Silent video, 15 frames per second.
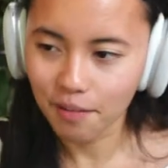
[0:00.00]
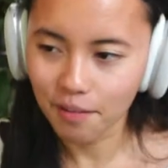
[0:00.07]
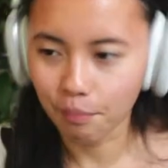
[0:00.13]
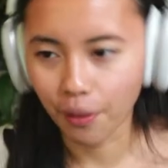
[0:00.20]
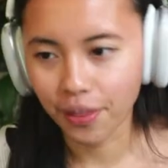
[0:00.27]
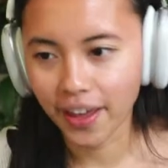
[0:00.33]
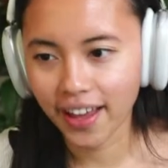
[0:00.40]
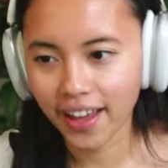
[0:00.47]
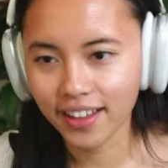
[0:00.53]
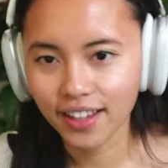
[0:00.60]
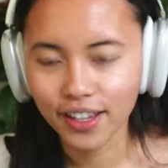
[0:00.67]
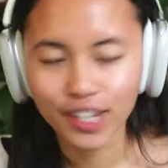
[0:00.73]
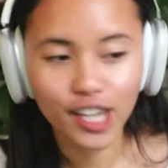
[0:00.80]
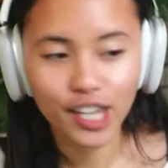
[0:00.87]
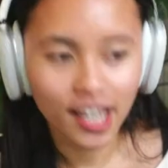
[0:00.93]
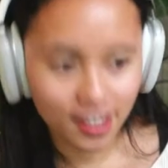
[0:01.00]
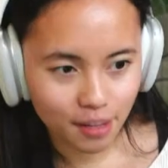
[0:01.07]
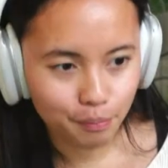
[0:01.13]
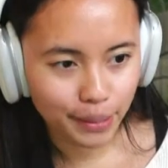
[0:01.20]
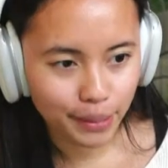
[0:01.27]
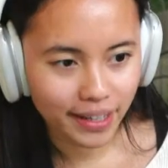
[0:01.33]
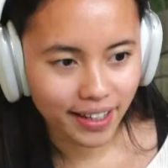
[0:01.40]
But then you get
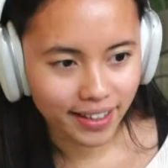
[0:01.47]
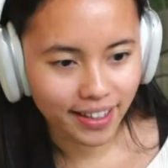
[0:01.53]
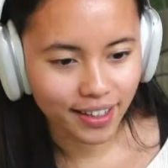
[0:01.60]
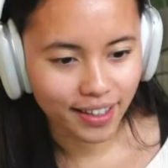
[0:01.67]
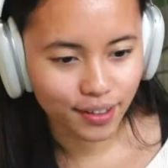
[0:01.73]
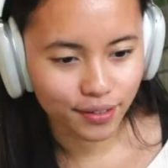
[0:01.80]
the bill at the end